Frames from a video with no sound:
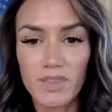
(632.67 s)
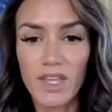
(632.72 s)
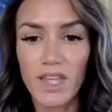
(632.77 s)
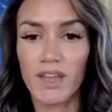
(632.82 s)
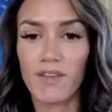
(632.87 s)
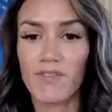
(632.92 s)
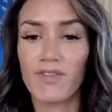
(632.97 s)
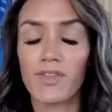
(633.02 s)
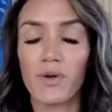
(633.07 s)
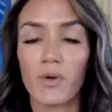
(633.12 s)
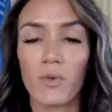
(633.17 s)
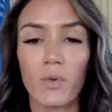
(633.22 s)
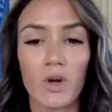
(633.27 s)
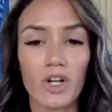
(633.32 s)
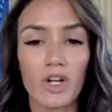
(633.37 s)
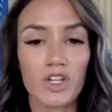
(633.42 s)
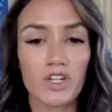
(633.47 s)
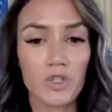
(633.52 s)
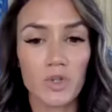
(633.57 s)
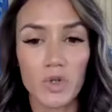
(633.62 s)
If the
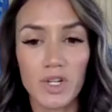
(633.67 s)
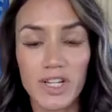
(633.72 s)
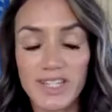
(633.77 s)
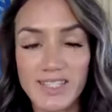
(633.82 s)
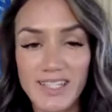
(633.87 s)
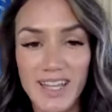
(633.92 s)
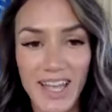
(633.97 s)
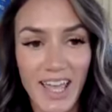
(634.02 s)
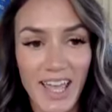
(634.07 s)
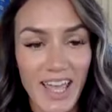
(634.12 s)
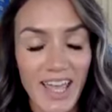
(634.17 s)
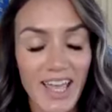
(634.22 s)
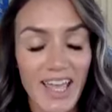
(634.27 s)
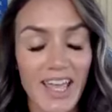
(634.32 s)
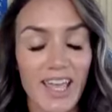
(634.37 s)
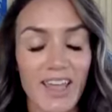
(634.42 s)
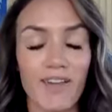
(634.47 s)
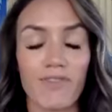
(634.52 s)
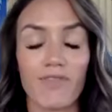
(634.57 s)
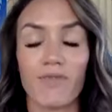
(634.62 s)
word treat day,
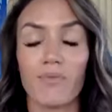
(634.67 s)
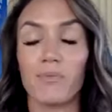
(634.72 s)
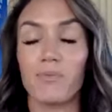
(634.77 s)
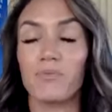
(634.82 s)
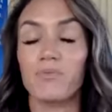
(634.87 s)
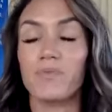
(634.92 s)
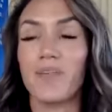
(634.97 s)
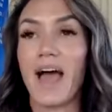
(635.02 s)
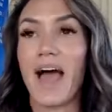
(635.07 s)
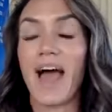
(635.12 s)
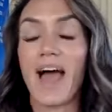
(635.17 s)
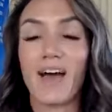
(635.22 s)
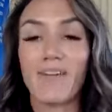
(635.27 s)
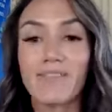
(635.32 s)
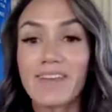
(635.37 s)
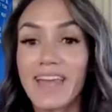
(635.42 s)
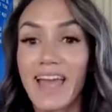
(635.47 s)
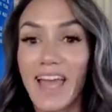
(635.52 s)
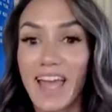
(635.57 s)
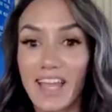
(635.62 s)
if
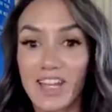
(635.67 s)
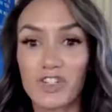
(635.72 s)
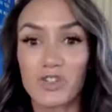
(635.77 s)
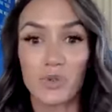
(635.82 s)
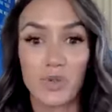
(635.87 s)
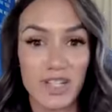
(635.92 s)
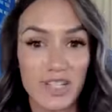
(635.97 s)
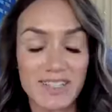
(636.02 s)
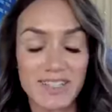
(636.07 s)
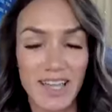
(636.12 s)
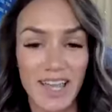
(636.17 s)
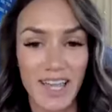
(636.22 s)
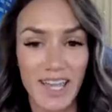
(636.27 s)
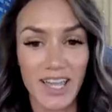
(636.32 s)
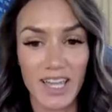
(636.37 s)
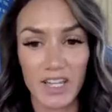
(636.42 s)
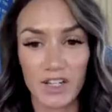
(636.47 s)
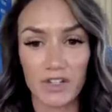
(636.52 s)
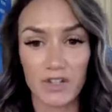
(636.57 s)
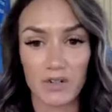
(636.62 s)
having a treat
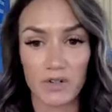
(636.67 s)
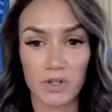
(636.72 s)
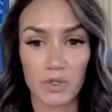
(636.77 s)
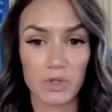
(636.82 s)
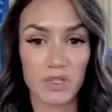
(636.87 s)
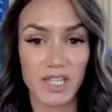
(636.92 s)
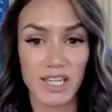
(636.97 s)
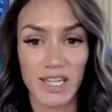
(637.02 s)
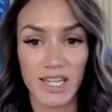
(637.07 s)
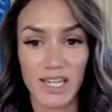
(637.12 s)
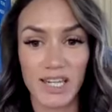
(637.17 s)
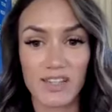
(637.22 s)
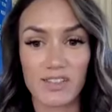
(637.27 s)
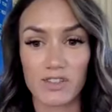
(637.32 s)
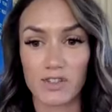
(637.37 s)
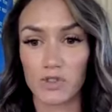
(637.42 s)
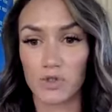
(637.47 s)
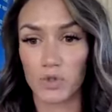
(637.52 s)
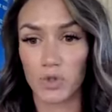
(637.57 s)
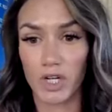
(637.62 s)
day in your routine is
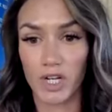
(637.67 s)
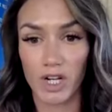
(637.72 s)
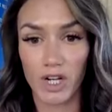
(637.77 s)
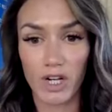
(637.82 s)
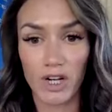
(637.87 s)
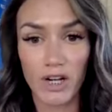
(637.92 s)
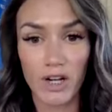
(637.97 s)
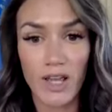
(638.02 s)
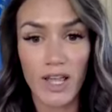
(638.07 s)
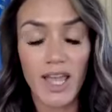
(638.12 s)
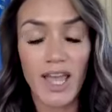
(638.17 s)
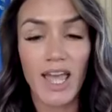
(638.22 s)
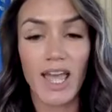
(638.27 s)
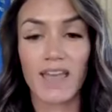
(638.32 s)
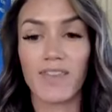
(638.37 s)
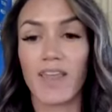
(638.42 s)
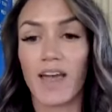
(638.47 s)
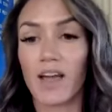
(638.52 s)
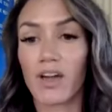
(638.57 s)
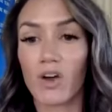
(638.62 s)
a trigger
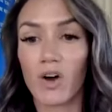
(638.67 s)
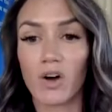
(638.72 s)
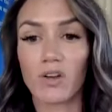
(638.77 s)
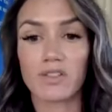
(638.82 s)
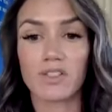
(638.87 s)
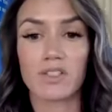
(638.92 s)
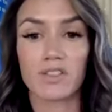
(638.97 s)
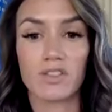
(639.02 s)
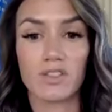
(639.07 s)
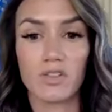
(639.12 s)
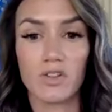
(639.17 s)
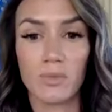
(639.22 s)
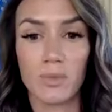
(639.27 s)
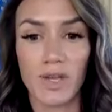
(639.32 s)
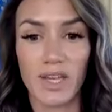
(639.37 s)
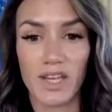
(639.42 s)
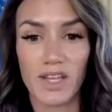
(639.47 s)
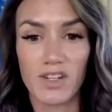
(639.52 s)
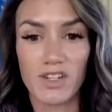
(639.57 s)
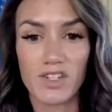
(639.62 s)
and that causes you to
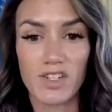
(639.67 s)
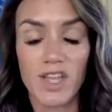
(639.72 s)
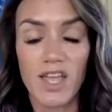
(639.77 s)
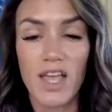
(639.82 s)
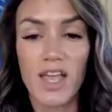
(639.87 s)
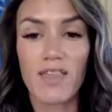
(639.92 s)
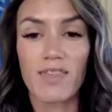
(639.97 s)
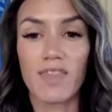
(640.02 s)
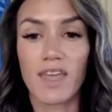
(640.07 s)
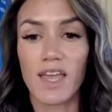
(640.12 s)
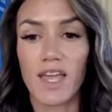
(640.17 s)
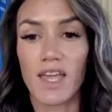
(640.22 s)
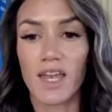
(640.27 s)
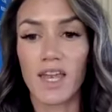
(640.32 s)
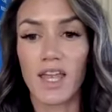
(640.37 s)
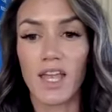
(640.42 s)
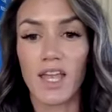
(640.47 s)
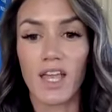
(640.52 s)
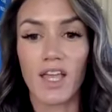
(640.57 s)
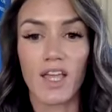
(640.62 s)
binge,
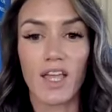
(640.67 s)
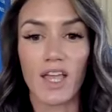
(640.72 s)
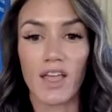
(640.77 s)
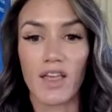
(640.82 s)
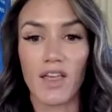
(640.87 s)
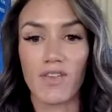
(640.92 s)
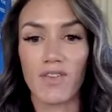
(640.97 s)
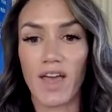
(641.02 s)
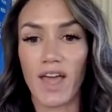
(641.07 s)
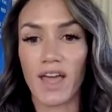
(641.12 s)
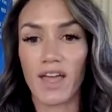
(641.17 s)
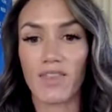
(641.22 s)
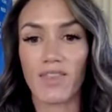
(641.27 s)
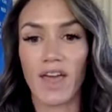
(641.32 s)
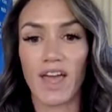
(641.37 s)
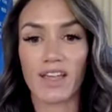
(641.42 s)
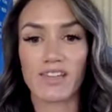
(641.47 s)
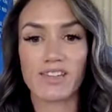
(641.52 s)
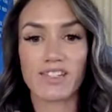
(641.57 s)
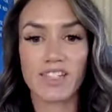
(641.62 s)
then
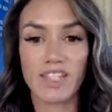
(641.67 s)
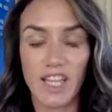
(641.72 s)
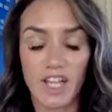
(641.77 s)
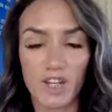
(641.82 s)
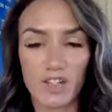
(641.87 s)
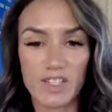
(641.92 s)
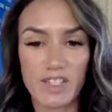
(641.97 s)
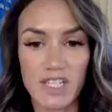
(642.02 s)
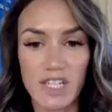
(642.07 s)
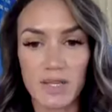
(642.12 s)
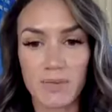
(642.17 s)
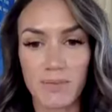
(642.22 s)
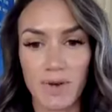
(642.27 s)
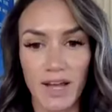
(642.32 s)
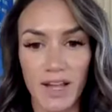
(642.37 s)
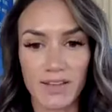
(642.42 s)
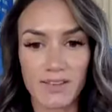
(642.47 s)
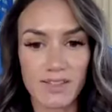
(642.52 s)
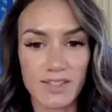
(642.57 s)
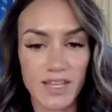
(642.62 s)
that scarcity
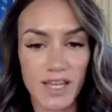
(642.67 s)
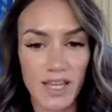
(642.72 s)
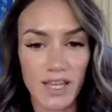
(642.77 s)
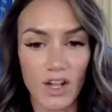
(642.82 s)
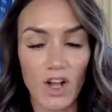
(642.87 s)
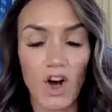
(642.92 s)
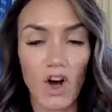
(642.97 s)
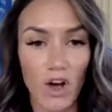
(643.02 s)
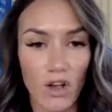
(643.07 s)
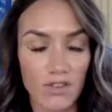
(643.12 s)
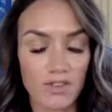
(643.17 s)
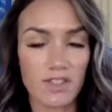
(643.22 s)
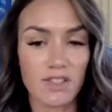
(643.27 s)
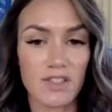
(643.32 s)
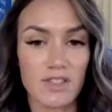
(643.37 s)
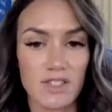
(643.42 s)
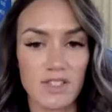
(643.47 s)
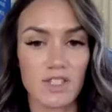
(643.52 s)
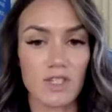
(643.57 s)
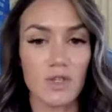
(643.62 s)
mindset
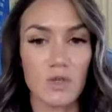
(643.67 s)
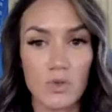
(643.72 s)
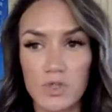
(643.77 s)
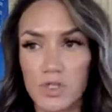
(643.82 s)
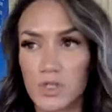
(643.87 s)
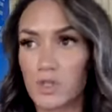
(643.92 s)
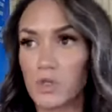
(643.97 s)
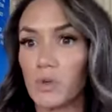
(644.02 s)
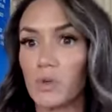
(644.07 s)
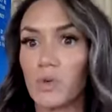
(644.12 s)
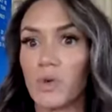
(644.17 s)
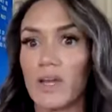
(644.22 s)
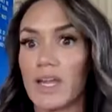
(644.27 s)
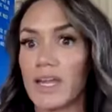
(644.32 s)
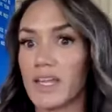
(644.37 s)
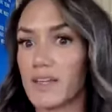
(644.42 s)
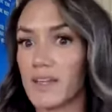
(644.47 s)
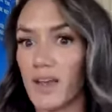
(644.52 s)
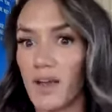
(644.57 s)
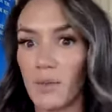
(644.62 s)
causes you to
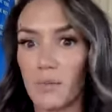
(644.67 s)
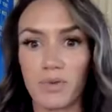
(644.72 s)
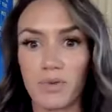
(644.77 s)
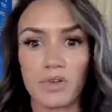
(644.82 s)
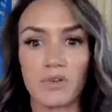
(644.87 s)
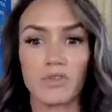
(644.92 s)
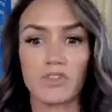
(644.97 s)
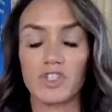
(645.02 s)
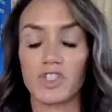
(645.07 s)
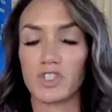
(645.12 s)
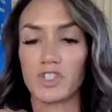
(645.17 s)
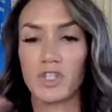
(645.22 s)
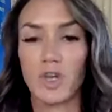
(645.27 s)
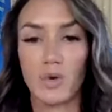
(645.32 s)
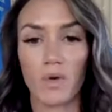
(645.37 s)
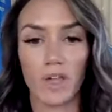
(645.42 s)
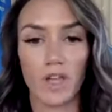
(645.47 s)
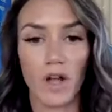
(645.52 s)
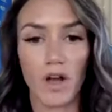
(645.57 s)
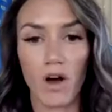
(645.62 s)
end up just
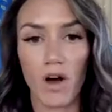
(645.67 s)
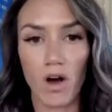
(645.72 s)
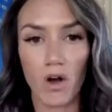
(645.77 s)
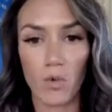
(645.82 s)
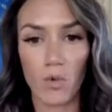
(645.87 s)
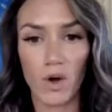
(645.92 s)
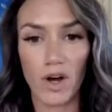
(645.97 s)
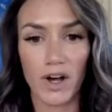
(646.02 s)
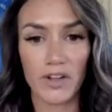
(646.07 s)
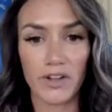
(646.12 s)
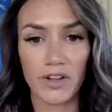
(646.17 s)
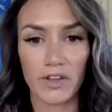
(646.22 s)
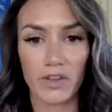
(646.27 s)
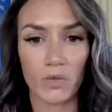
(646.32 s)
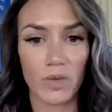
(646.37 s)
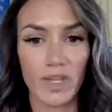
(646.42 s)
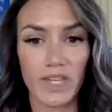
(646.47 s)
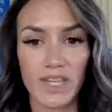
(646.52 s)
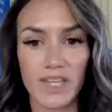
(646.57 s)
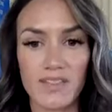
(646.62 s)
going hog wild on the
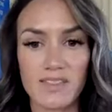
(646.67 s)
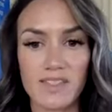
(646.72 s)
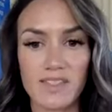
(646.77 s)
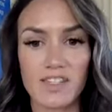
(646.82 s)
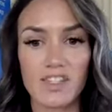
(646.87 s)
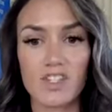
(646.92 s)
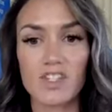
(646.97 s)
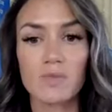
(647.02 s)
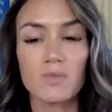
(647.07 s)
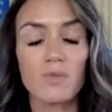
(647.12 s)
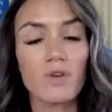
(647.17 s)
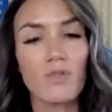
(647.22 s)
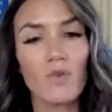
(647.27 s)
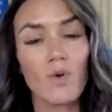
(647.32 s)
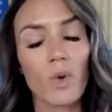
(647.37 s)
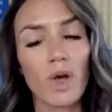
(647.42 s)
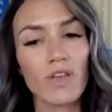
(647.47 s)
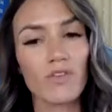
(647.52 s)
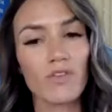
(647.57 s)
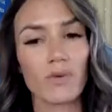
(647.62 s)
weekends. Then just move
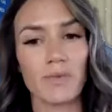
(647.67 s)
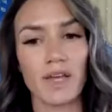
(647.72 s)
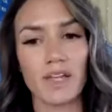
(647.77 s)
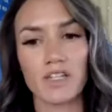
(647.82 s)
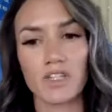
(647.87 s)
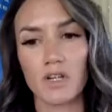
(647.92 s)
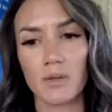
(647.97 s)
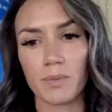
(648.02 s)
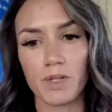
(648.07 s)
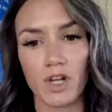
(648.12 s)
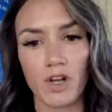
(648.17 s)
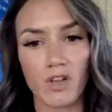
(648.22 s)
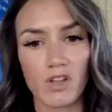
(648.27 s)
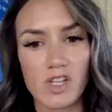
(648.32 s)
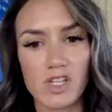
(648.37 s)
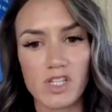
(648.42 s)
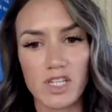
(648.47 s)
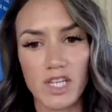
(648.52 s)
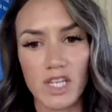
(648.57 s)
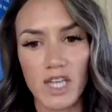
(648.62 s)
away from that
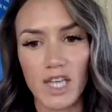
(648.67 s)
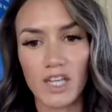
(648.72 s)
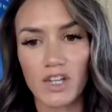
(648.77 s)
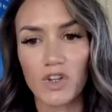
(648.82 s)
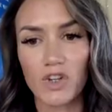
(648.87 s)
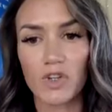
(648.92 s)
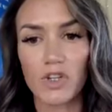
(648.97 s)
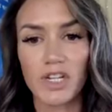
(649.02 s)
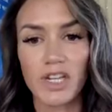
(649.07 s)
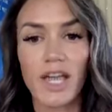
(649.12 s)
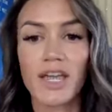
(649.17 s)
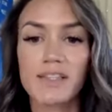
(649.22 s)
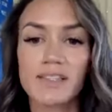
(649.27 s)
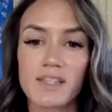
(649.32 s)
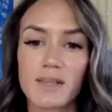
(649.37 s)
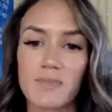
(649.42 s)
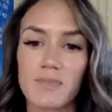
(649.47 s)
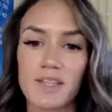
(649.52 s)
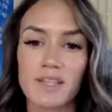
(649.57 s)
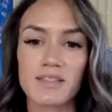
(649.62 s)
terminology and create
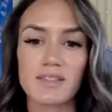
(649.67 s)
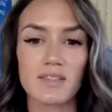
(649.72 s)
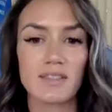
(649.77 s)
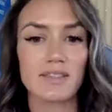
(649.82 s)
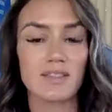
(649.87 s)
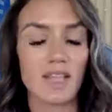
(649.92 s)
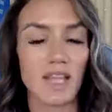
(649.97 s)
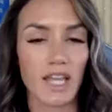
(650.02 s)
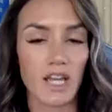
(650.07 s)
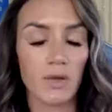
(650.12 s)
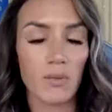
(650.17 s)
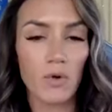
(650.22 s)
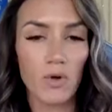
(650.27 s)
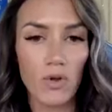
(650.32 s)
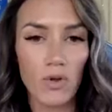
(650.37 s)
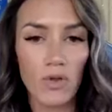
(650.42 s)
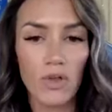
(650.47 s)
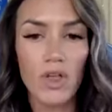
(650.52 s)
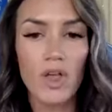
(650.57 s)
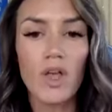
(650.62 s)
something
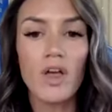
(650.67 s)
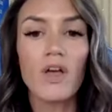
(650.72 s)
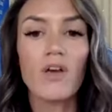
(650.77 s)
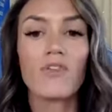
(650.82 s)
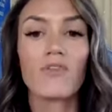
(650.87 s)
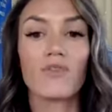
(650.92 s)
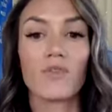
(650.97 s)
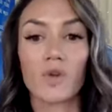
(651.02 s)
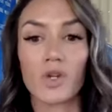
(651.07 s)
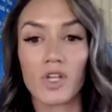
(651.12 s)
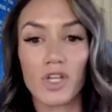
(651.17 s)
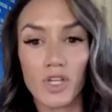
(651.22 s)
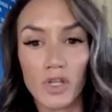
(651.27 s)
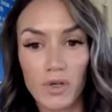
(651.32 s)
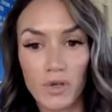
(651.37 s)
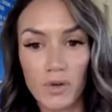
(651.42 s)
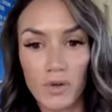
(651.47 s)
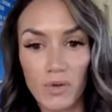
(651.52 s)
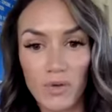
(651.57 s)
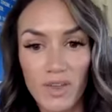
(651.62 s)
sustainable for you.